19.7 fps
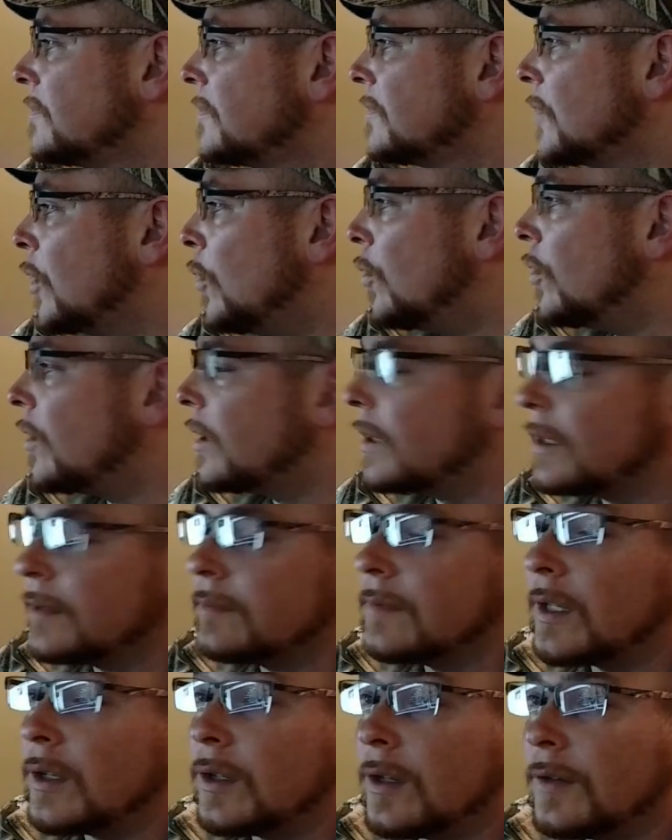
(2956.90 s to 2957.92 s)
Or a
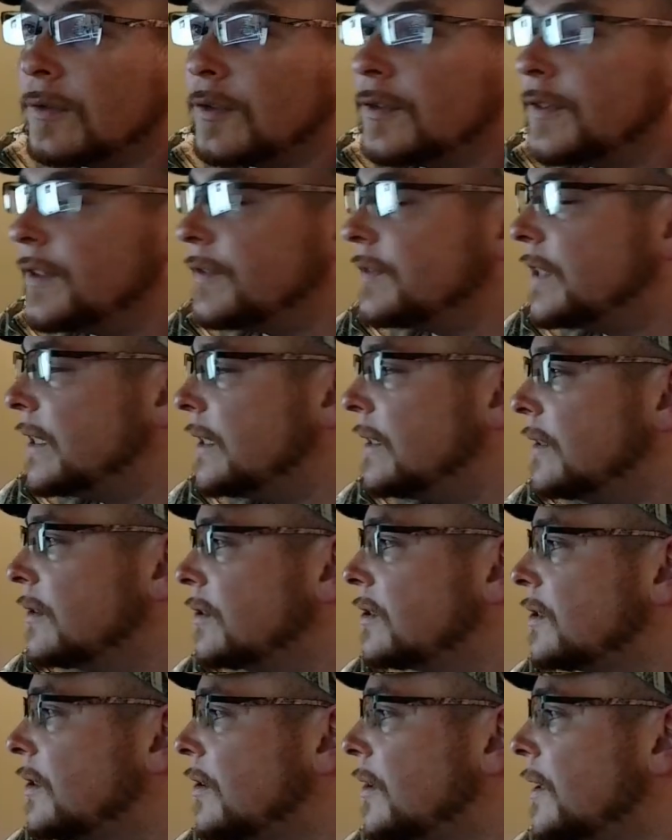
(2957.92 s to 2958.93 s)
little over 15 years,
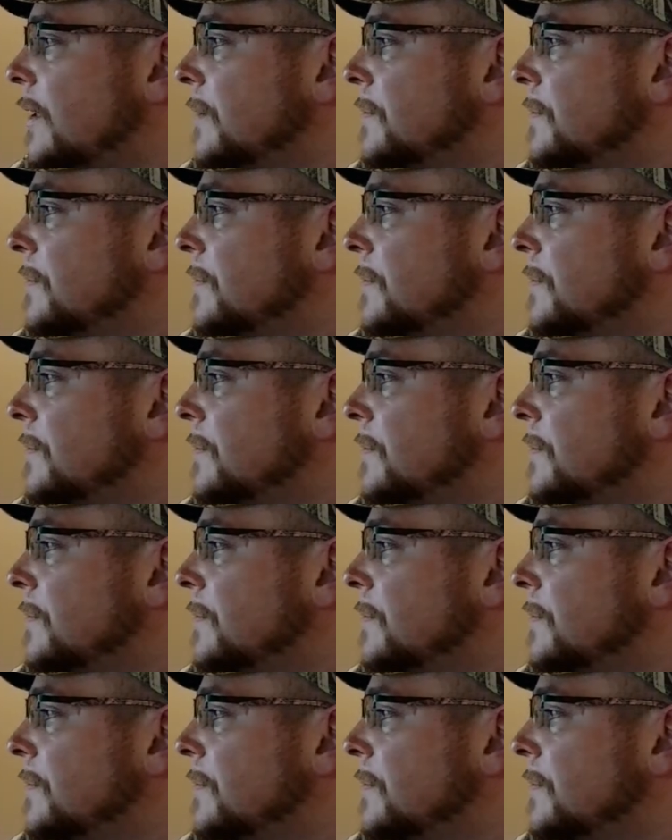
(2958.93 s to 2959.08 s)
sorry.